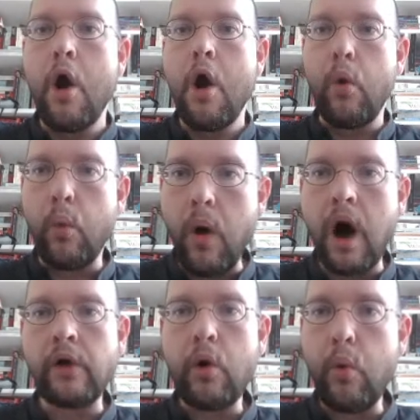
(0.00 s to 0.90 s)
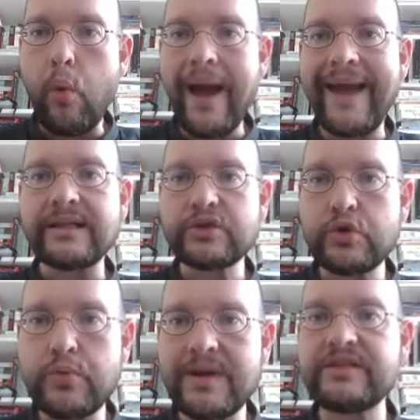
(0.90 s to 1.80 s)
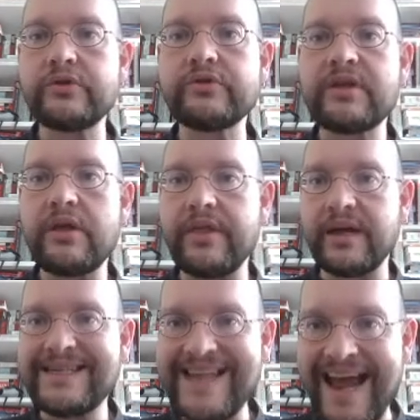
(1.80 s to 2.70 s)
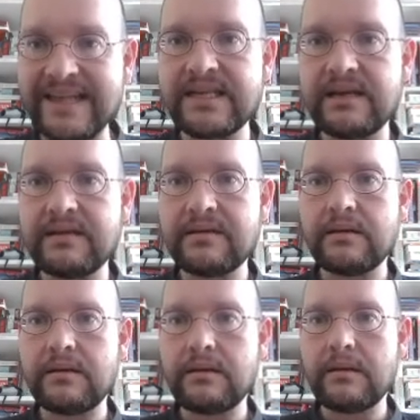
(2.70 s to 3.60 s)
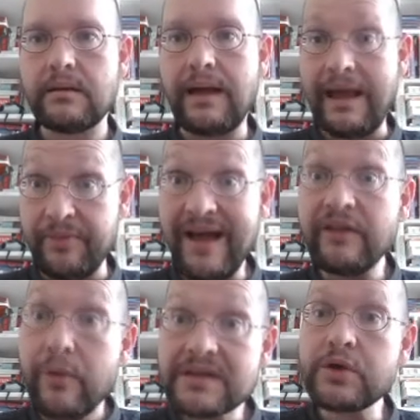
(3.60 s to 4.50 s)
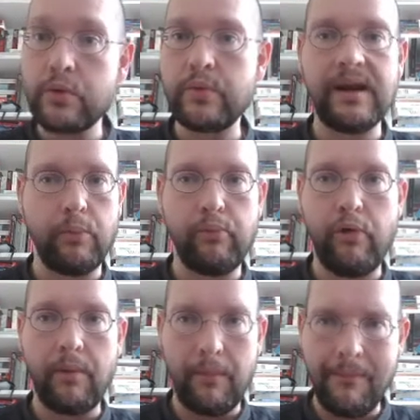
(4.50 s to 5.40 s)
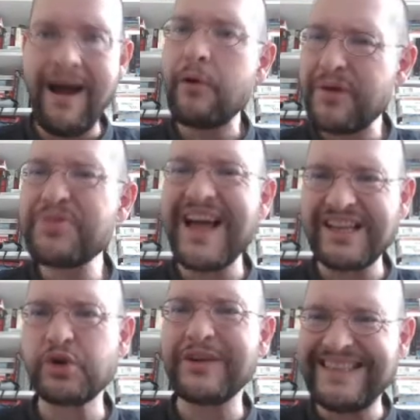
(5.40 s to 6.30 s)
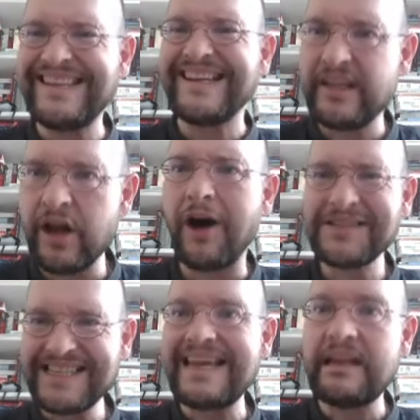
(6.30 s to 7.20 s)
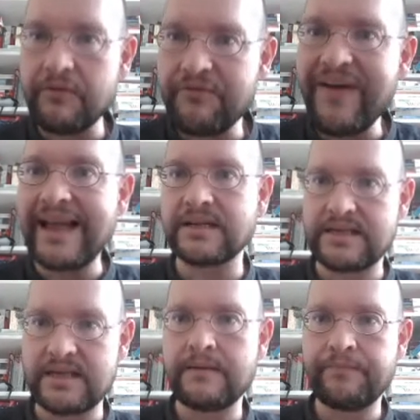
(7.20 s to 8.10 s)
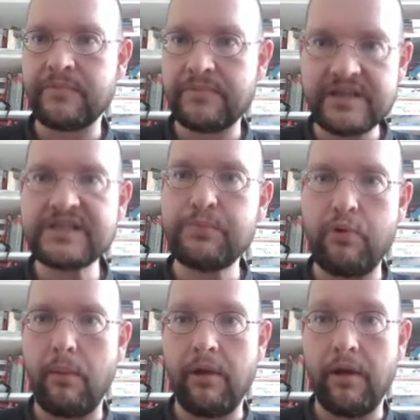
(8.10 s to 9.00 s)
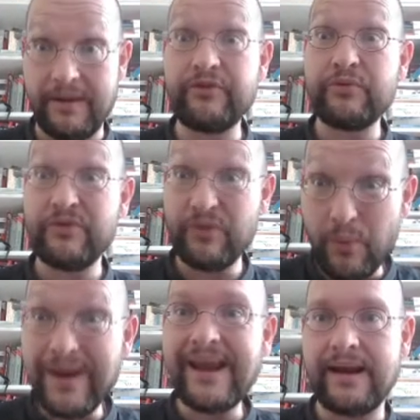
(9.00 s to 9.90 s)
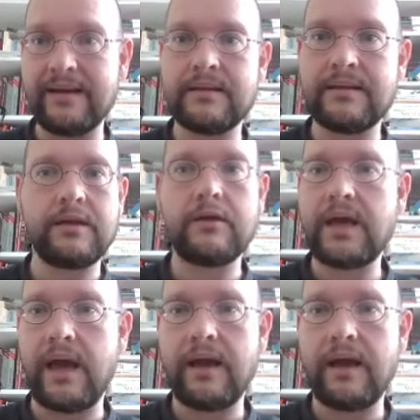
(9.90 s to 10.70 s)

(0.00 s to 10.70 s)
One way to reduce the debt, and that was a real problem. Margaret Thatcher did not invent this problem. It was real in the UK.